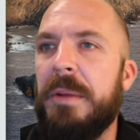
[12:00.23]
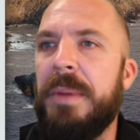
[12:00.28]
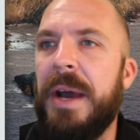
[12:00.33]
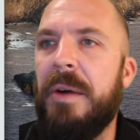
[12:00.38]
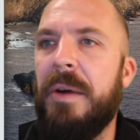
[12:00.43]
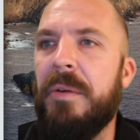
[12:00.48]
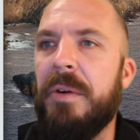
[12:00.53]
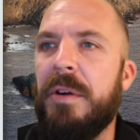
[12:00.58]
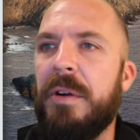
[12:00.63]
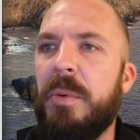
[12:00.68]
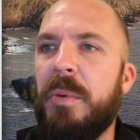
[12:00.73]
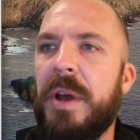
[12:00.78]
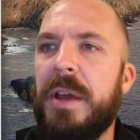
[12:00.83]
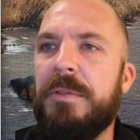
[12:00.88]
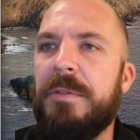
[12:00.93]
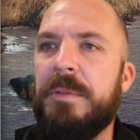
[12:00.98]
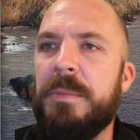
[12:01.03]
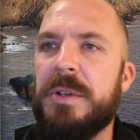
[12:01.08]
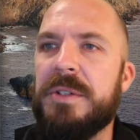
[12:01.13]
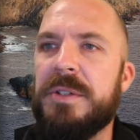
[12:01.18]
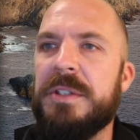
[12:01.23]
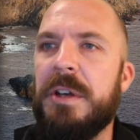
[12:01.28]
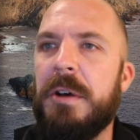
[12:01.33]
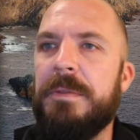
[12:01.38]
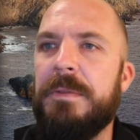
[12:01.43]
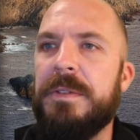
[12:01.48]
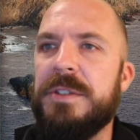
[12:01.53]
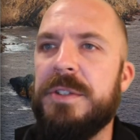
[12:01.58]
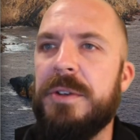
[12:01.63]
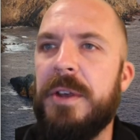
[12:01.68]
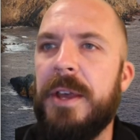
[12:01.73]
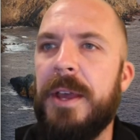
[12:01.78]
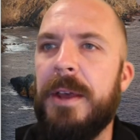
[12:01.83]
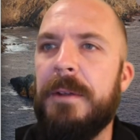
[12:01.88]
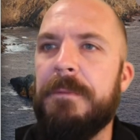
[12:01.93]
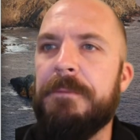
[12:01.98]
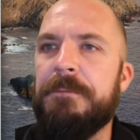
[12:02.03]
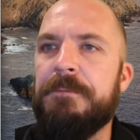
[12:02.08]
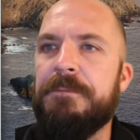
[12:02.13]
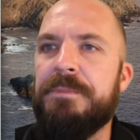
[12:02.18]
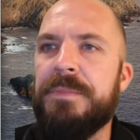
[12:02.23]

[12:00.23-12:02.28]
power away from yourself as you can.